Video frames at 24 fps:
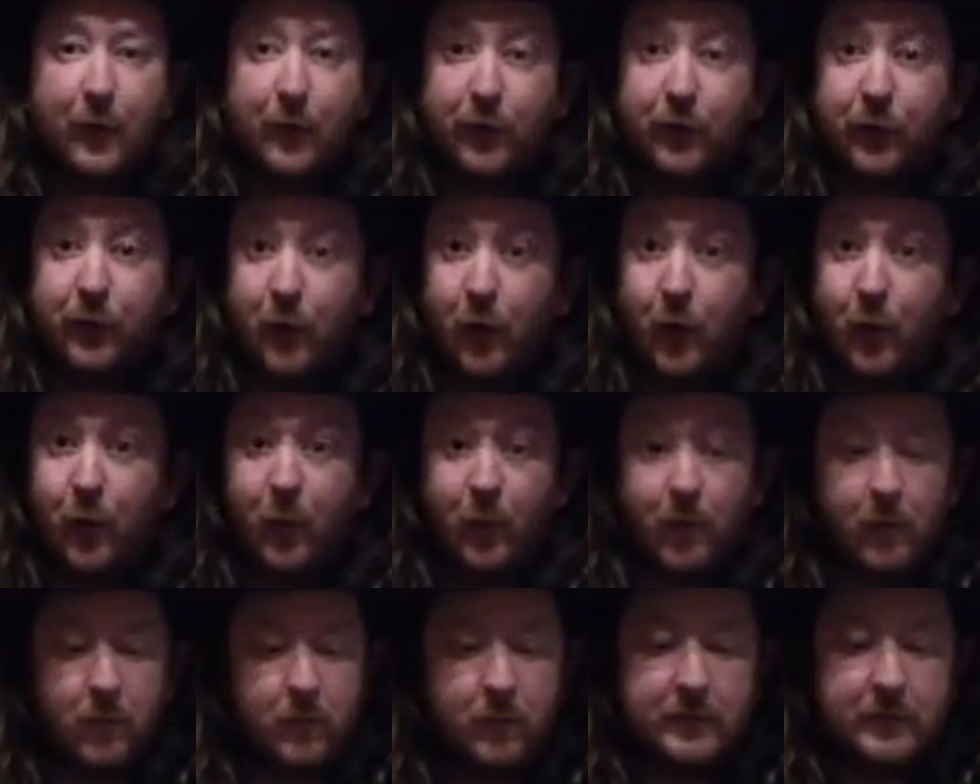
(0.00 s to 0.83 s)
so
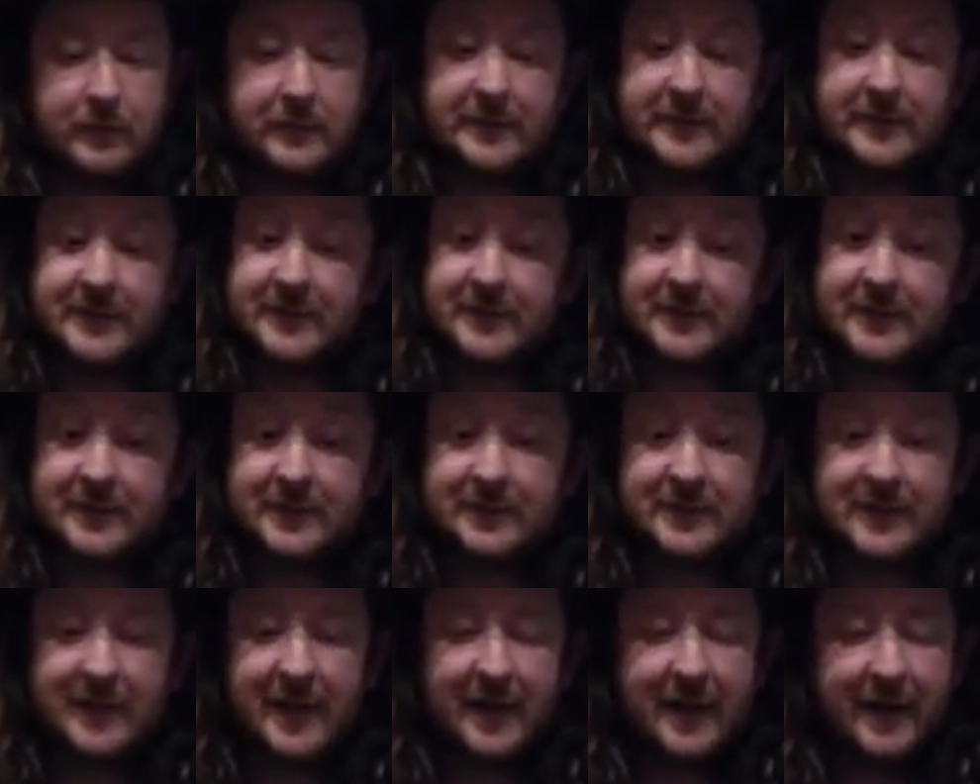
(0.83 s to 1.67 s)

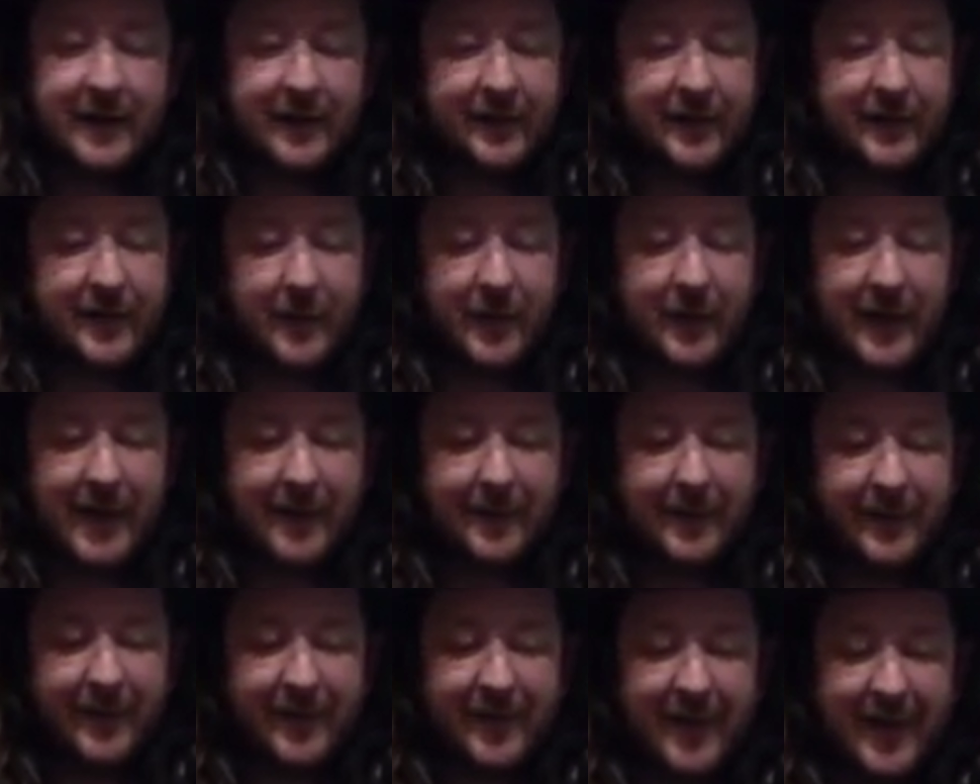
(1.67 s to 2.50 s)
see what
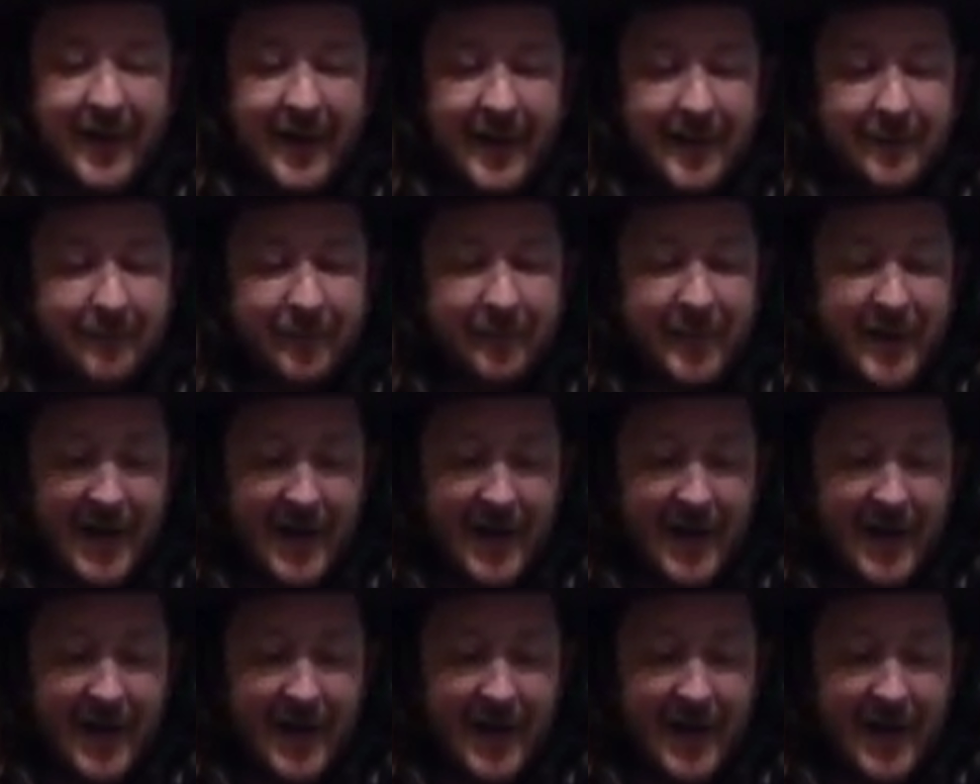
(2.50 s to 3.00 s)
happens there.